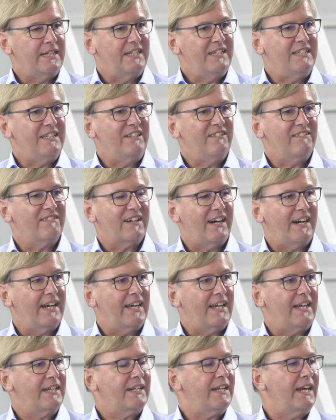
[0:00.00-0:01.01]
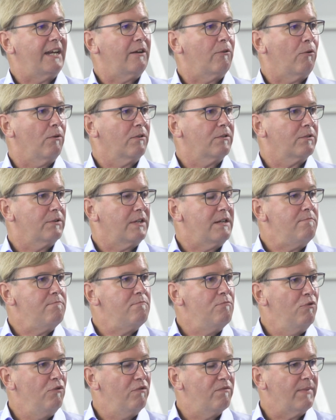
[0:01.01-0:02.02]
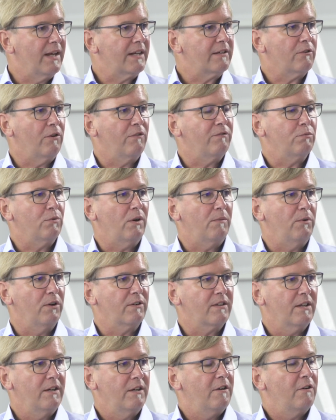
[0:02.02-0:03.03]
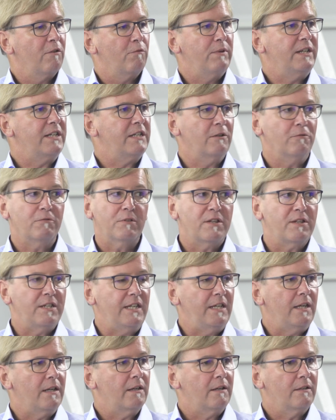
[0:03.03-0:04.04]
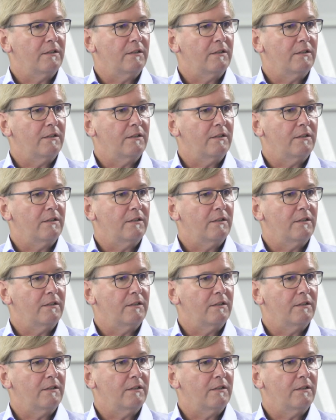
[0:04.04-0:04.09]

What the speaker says: in design and also in movement of robots we don't see